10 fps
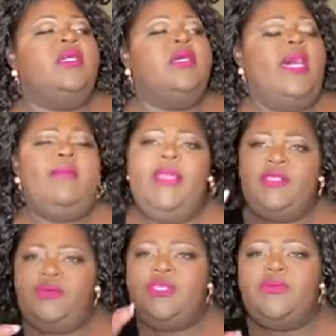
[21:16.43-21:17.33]
I might
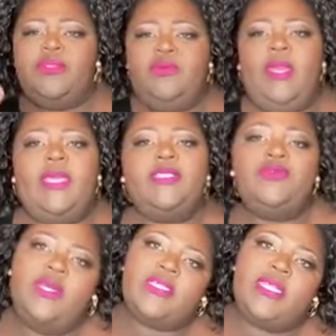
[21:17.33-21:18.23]
do this with you guys. You
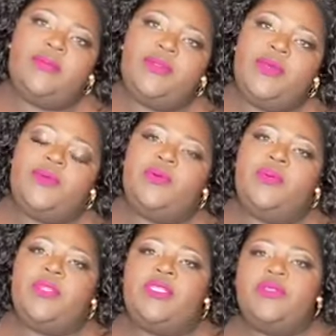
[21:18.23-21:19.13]
guys let me know if you want
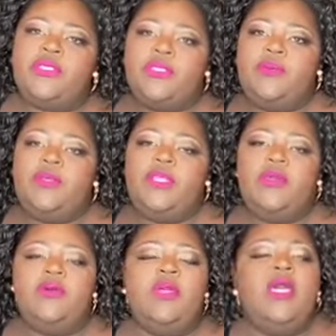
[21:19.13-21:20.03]
me to do this on a
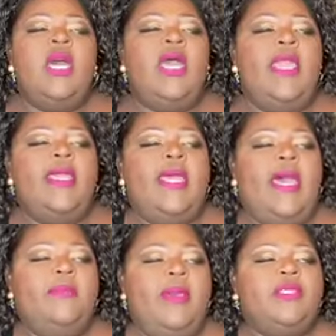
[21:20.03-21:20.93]
video. And
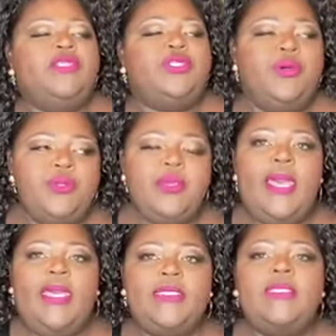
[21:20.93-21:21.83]
I might show you
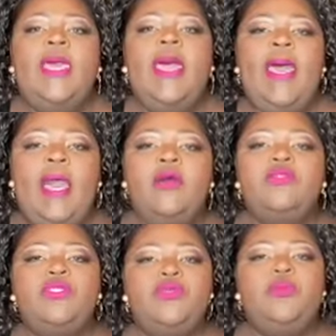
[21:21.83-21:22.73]
guys how
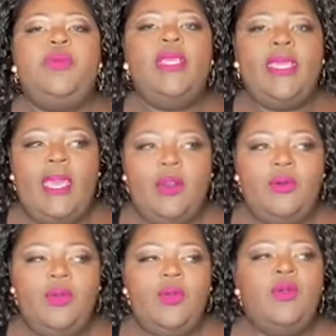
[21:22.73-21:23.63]
to pick
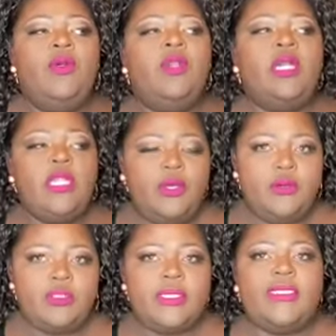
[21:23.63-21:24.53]
out
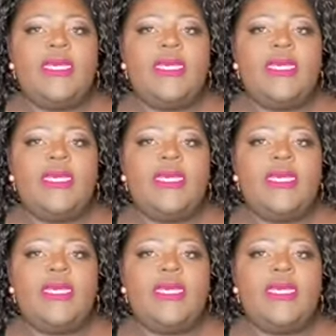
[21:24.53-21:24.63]
clothes, because